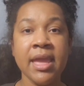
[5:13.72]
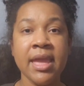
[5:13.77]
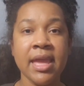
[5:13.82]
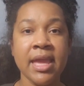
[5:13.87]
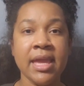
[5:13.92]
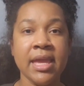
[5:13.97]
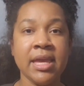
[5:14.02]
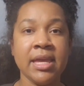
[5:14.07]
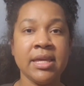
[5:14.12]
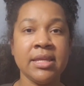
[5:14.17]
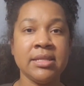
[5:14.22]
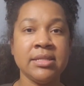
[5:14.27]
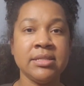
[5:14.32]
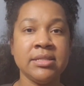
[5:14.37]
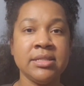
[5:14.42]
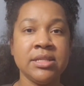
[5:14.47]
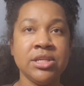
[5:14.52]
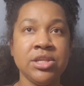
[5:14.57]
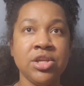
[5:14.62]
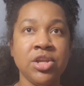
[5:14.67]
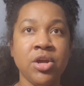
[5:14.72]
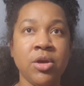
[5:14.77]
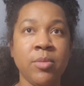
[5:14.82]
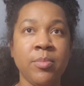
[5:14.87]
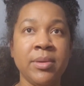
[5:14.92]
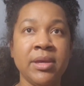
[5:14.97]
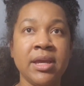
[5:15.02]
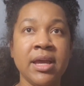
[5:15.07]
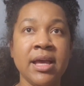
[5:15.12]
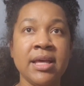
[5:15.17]
And, you know,
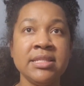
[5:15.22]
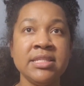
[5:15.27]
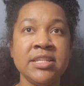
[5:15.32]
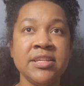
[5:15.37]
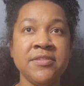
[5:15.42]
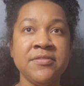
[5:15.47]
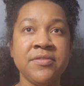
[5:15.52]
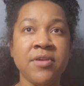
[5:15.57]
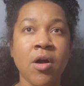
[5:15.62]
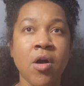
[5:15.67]
because of